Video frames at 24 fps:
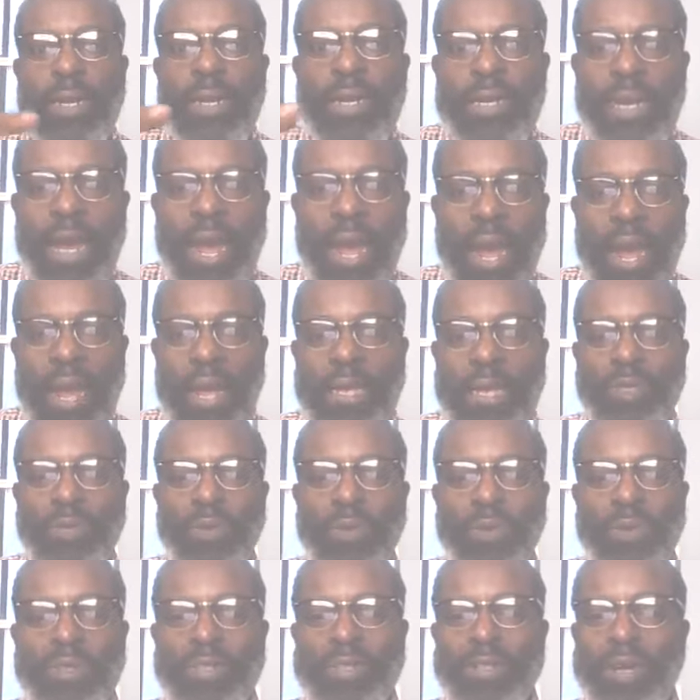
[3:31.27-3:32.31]
Yes, we're
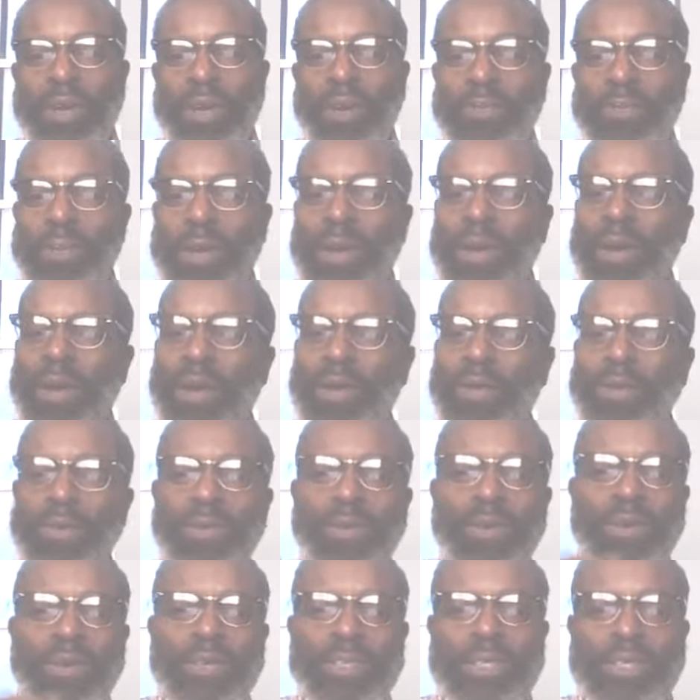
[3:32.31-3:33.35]
going to talk about our
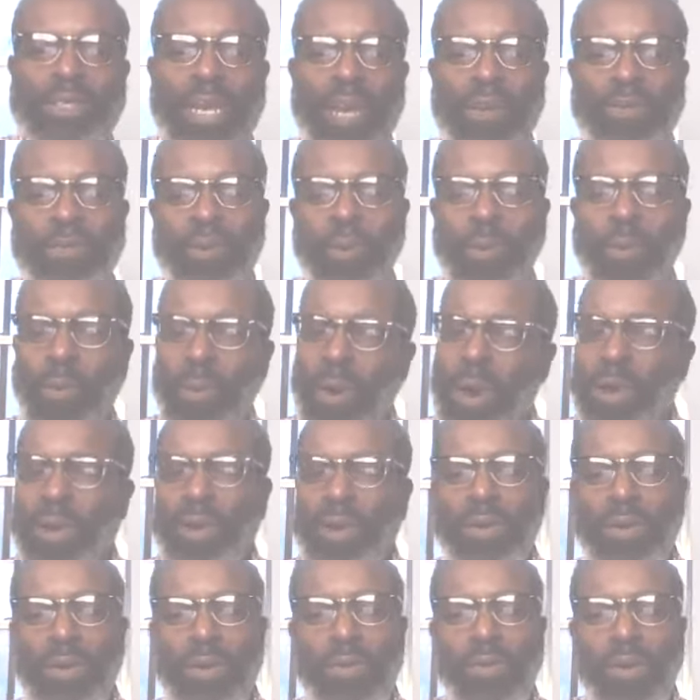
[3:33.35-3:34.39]
Lord and Savior walking
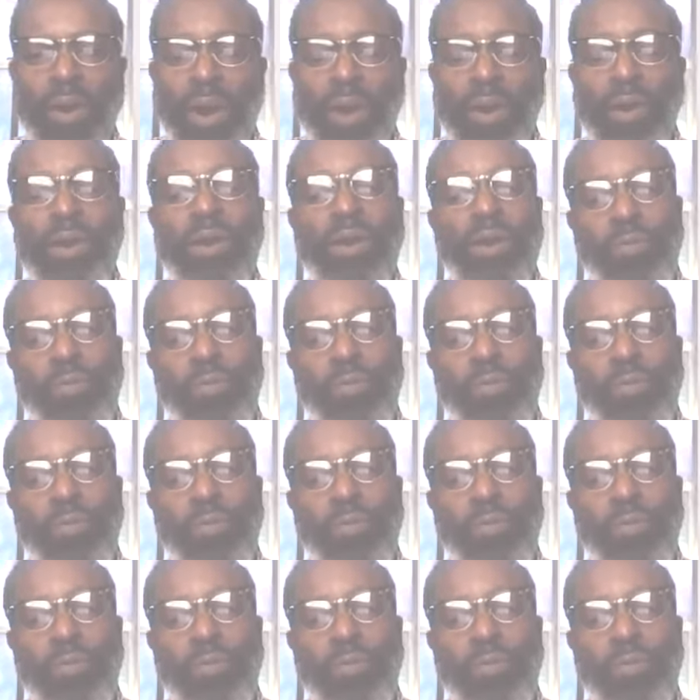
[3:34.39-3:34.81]
on water.